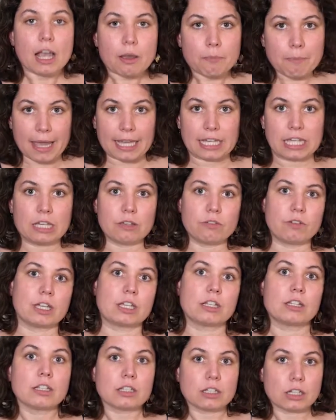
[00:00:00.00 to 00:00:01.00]
by
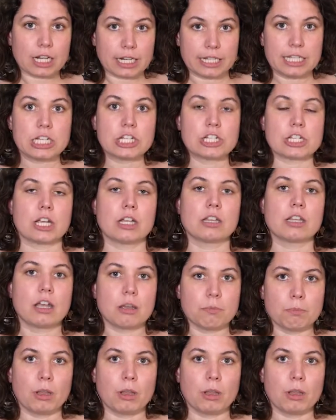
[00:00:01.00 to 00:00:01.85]
giving clinician a